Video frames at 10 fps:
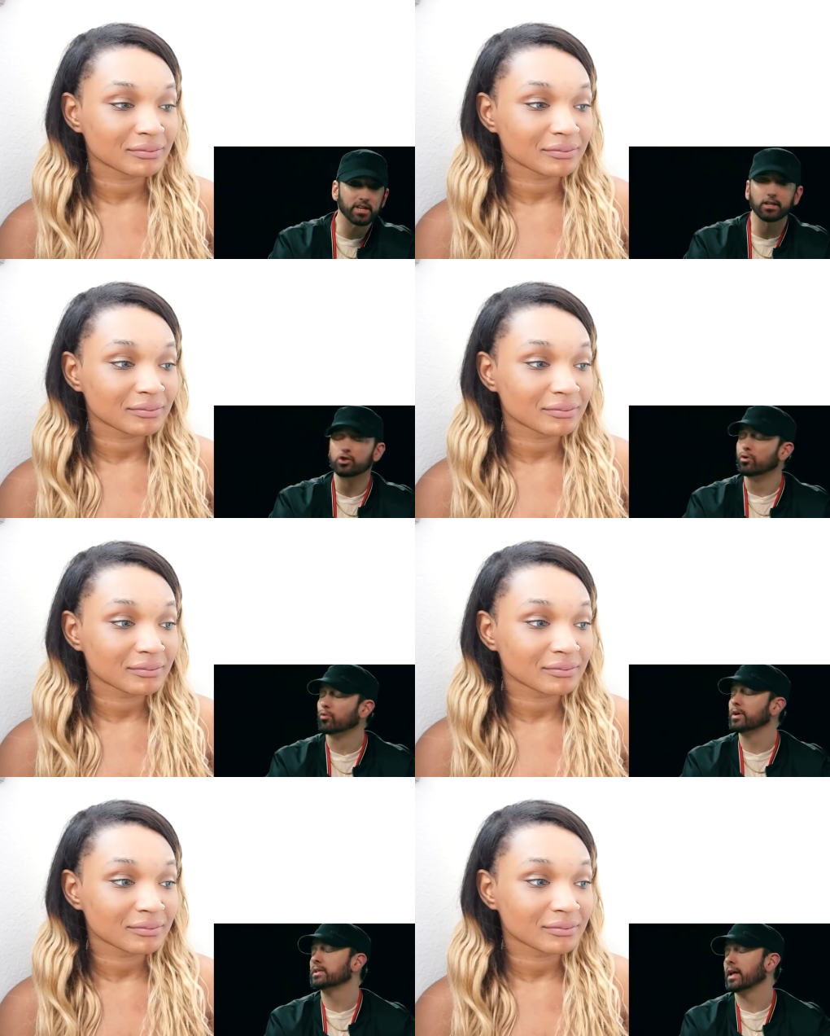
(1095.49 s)
Speaker 1: I'm
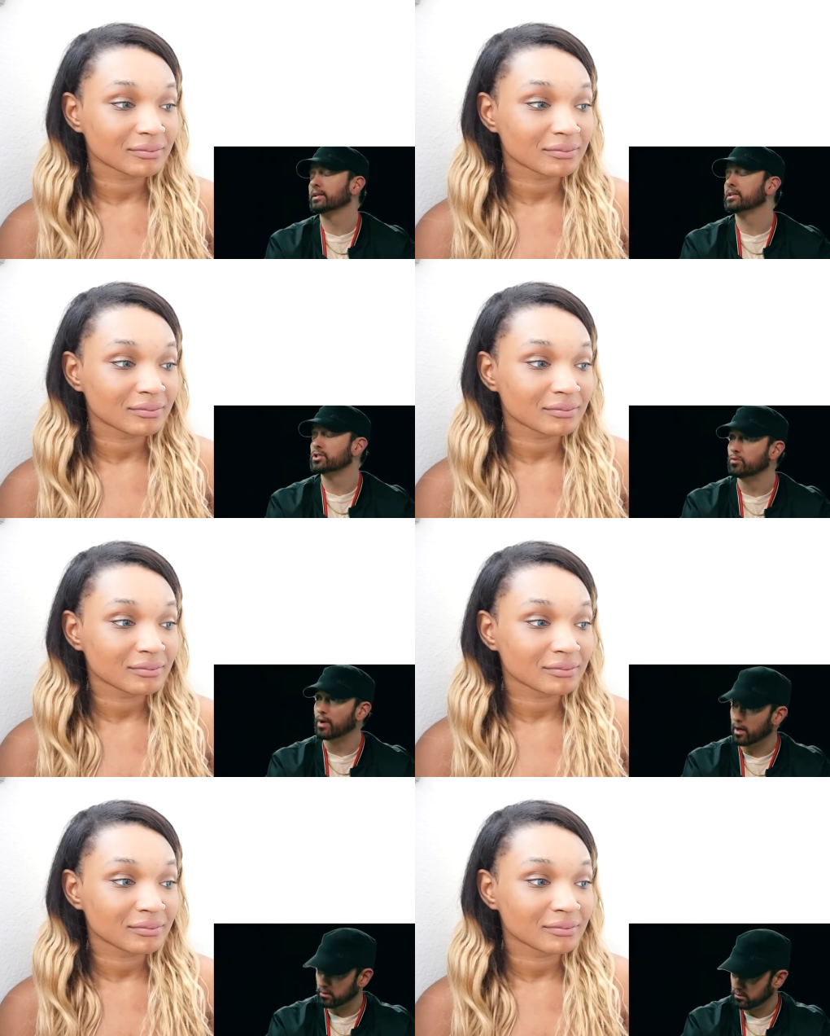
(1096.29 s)
telling you the reason I dissed you